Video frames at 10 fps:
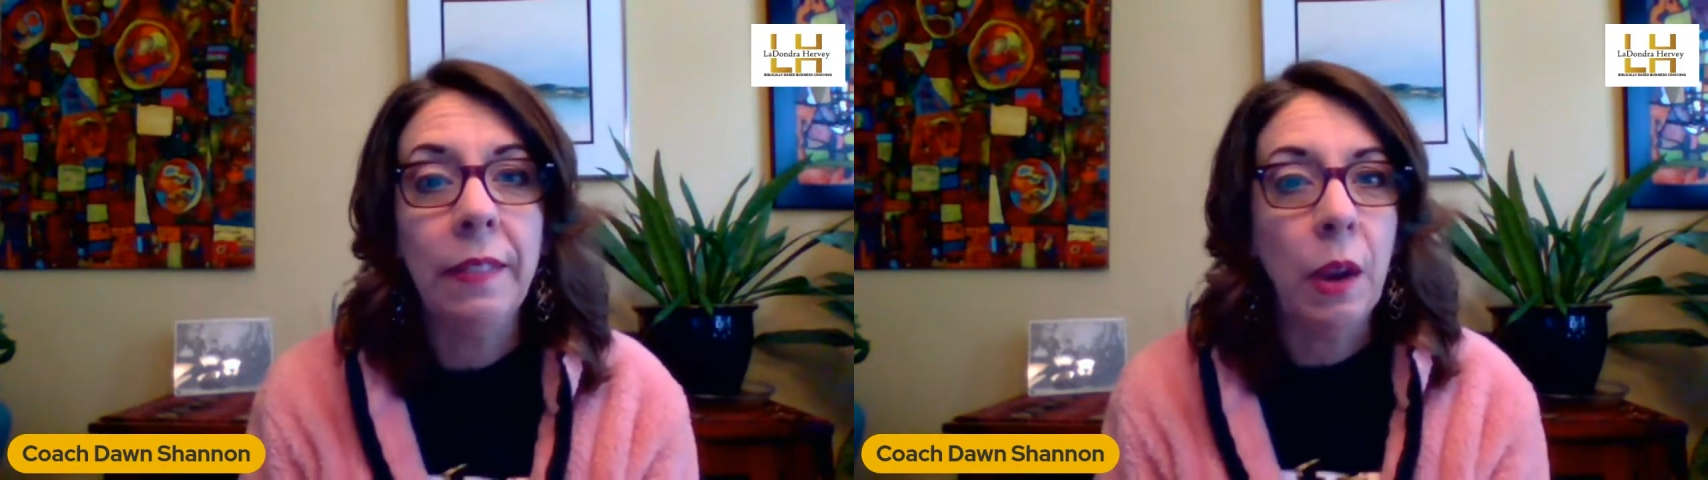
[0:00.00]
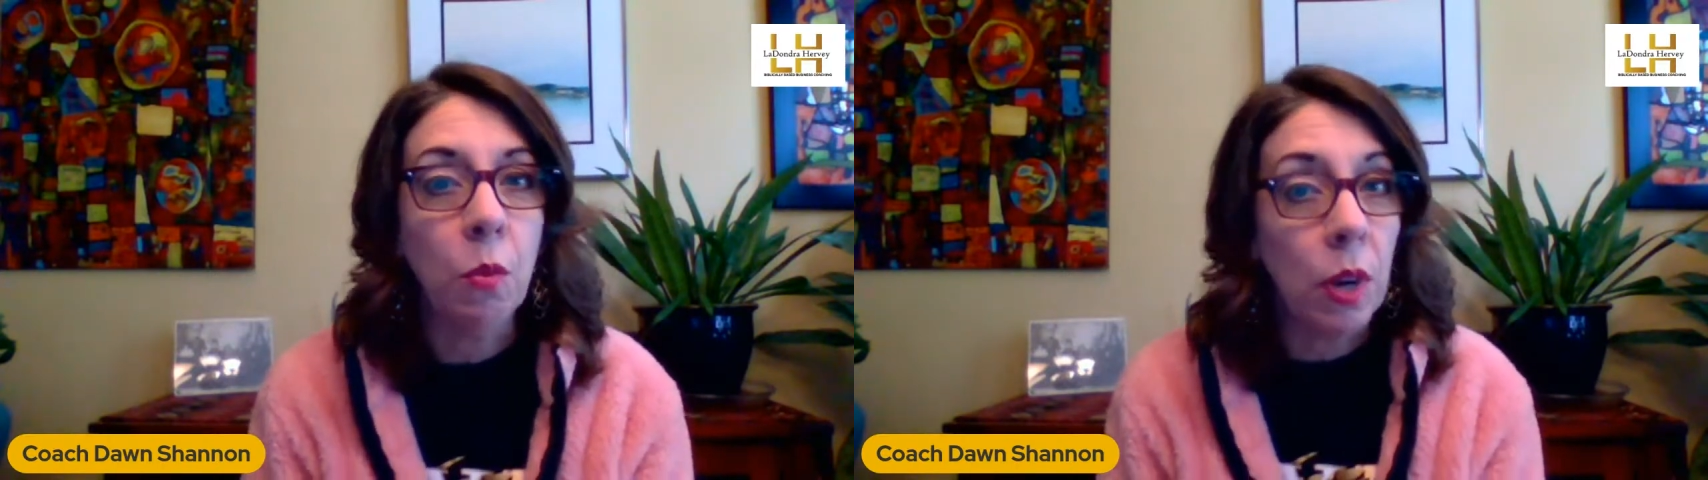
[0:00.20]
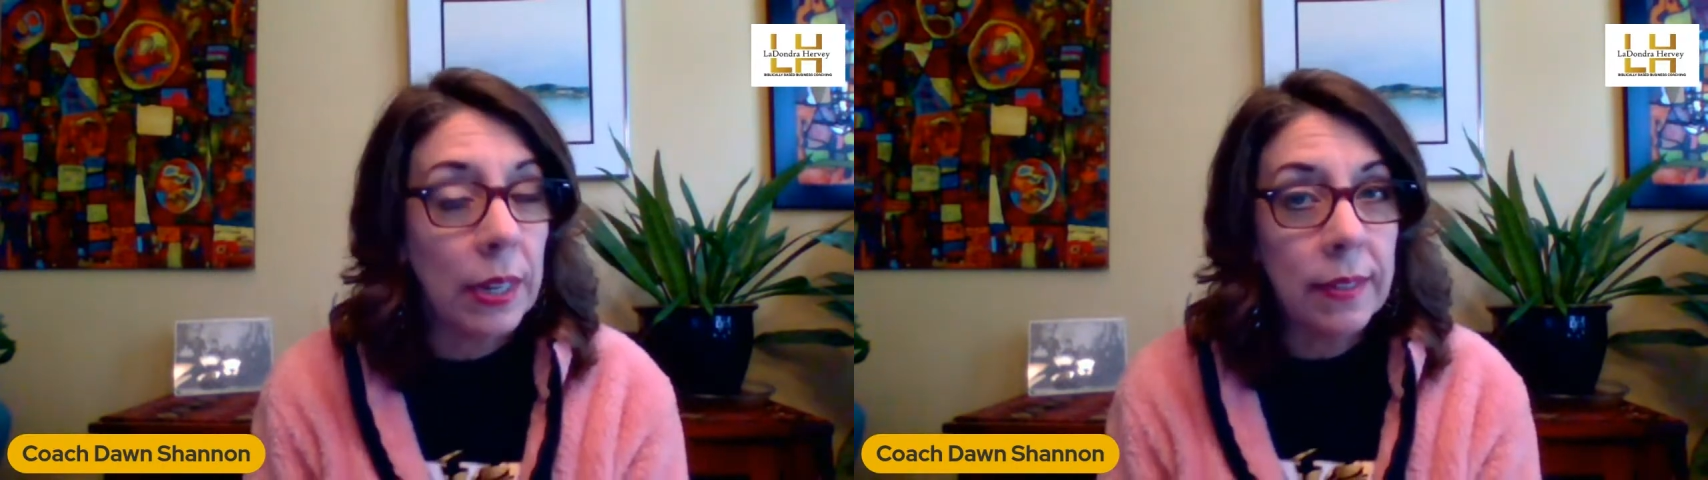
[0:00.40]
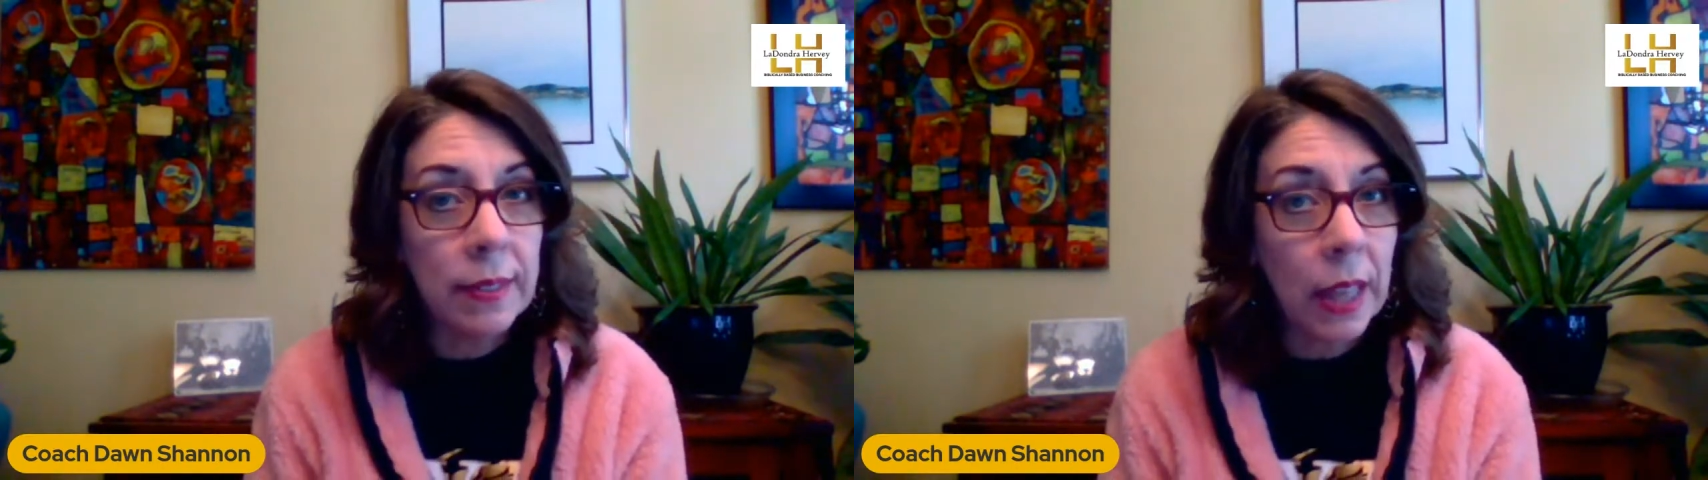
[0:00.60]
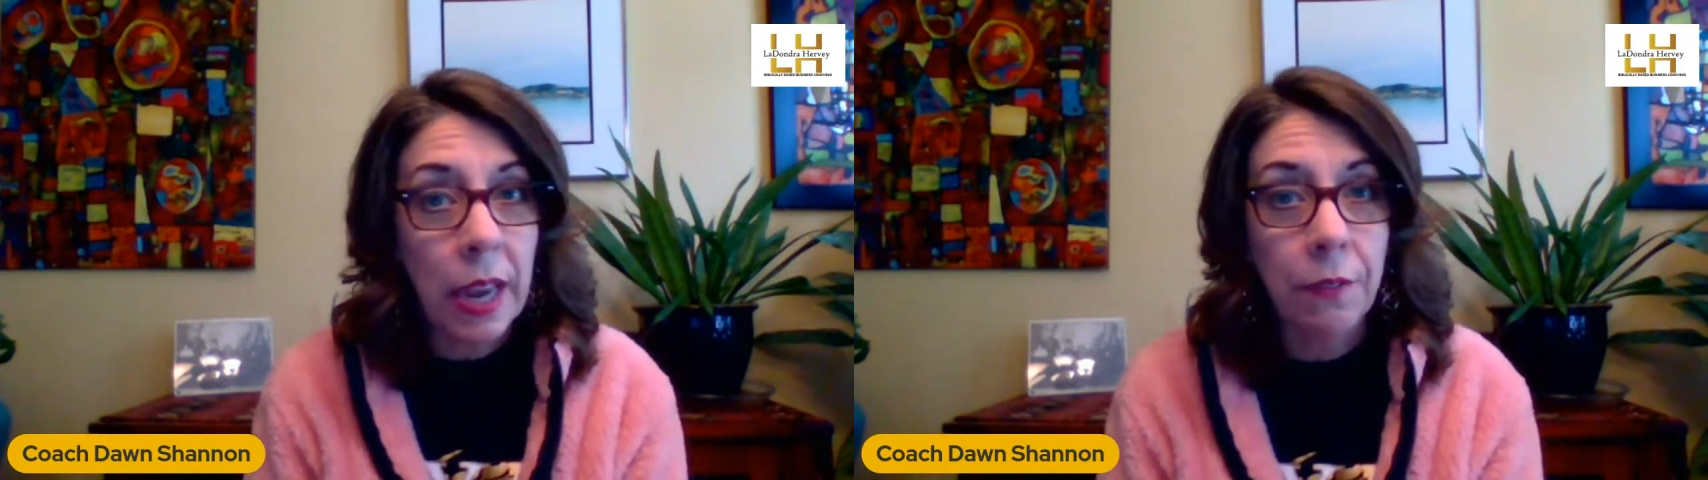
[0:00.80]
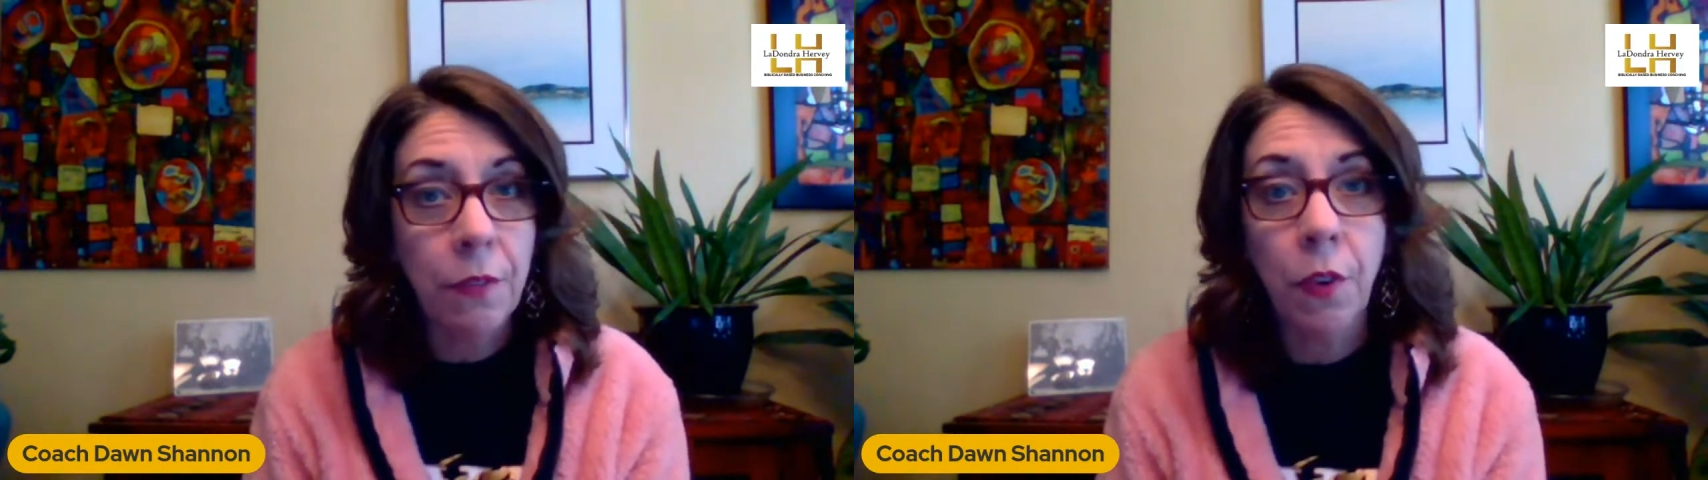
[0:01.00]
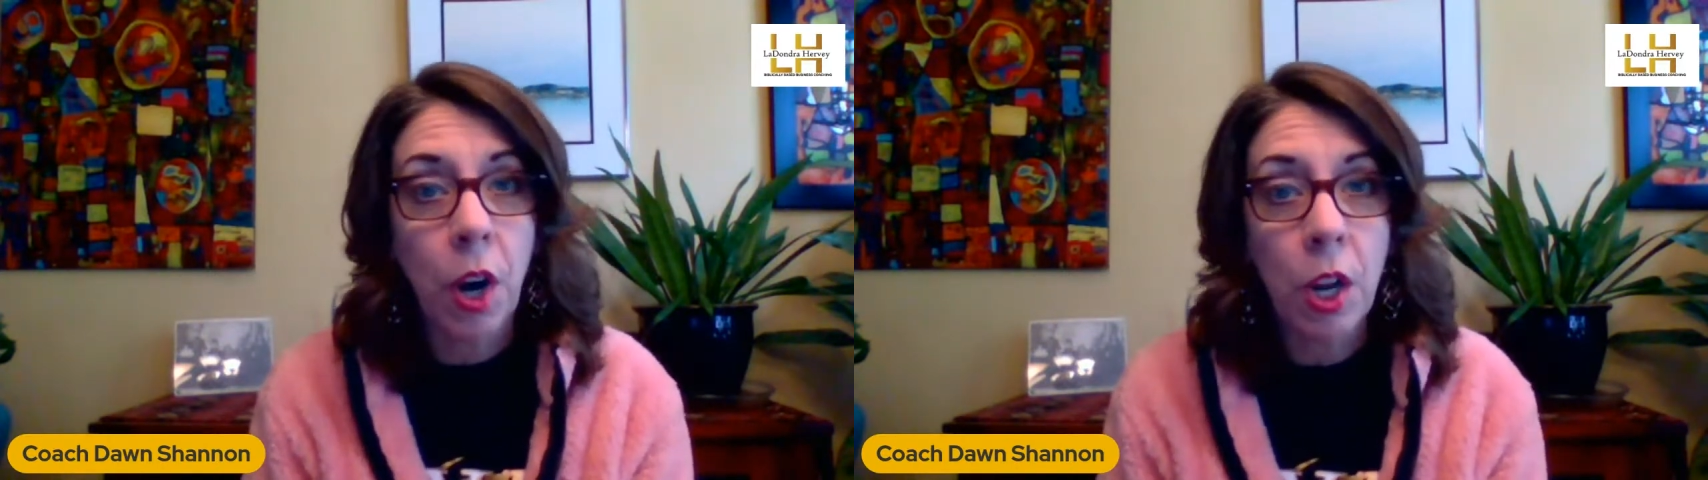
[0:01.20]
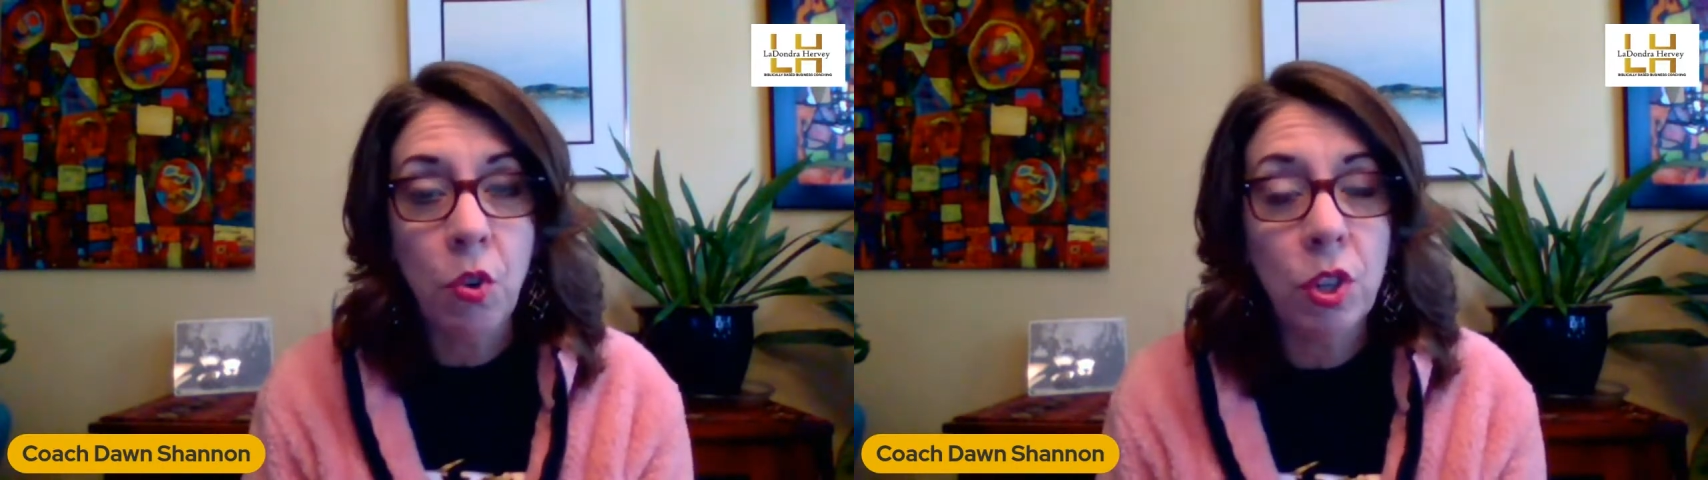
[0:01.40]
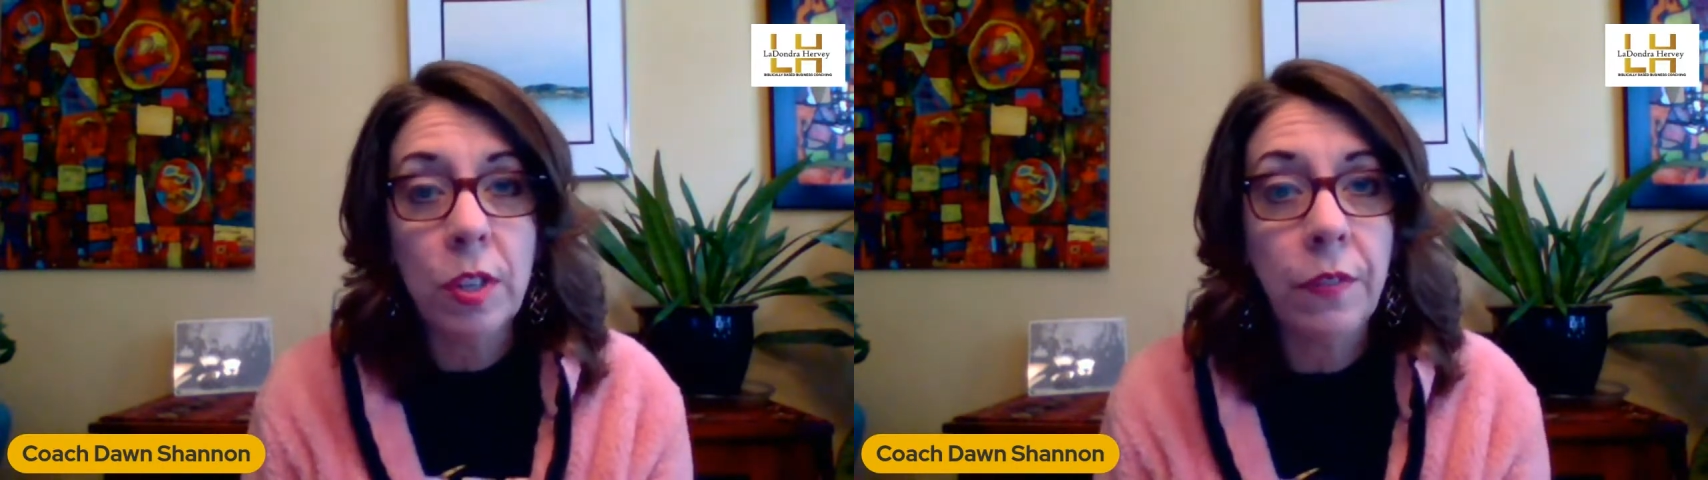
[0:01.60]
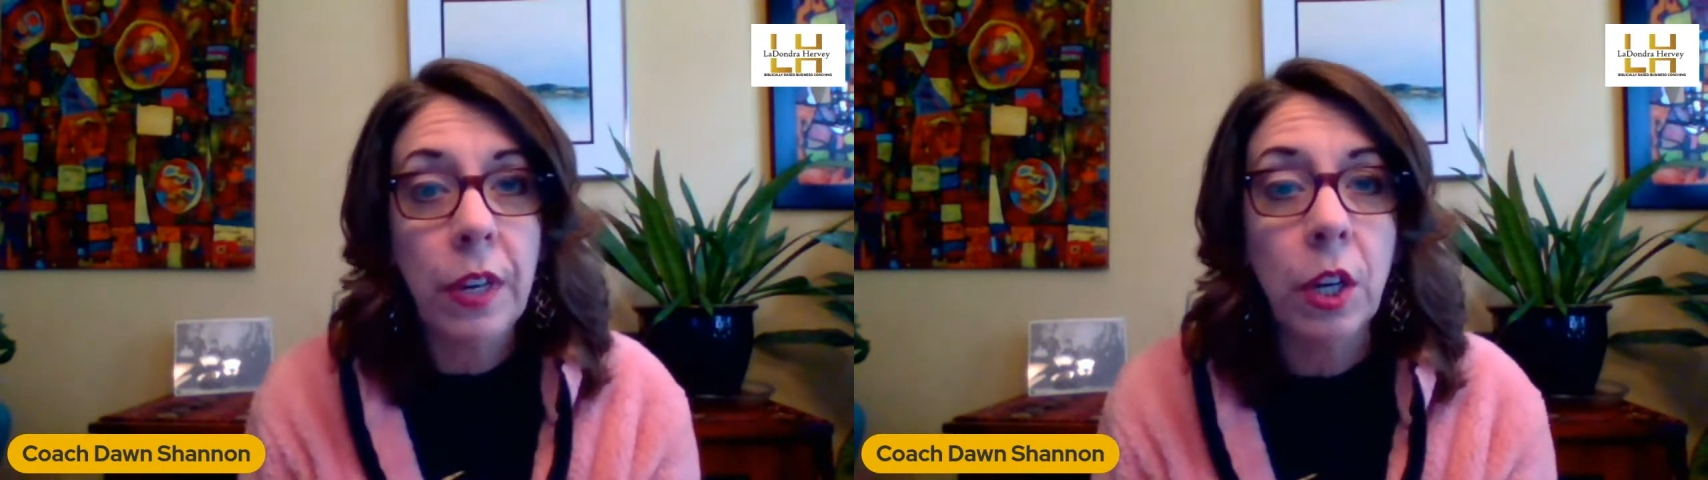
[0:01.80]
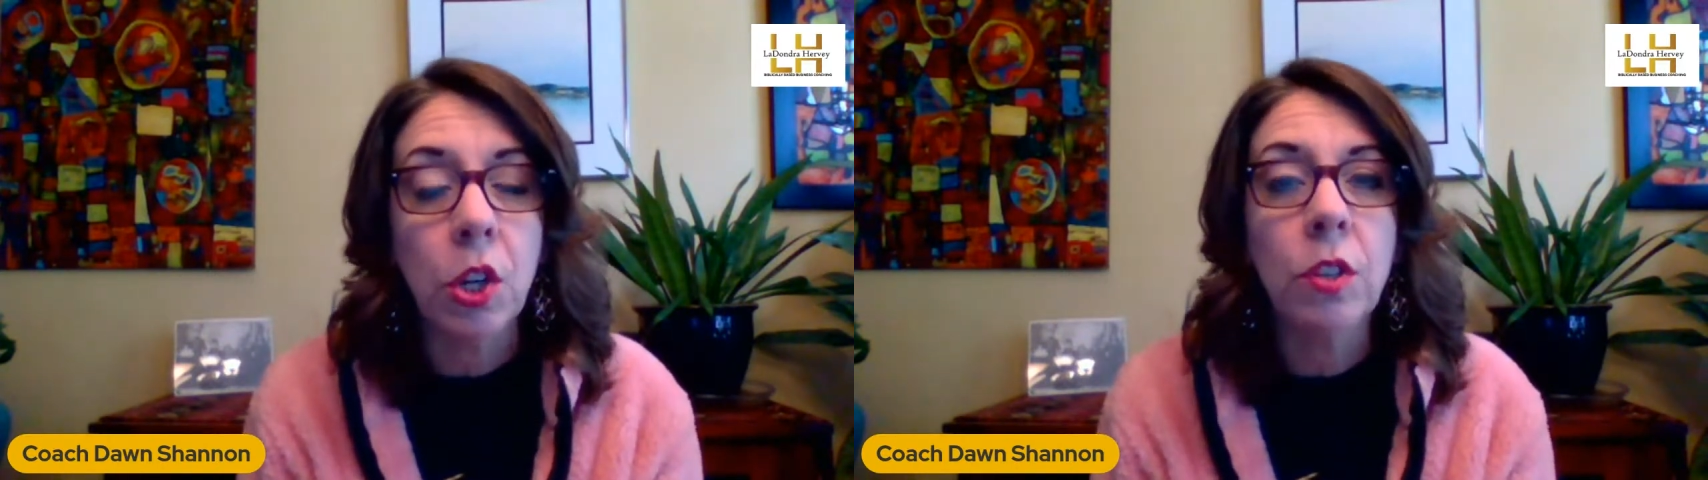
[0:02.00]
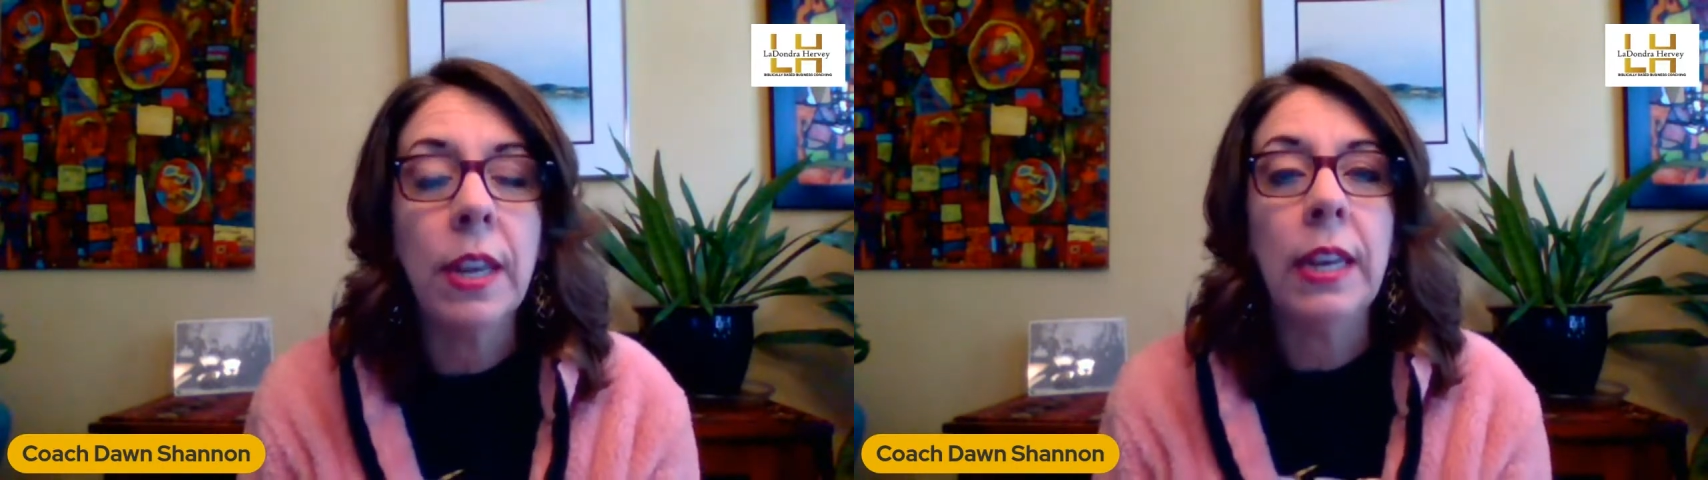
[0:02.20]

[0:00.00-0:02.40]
They were enslaved for hundreds of years.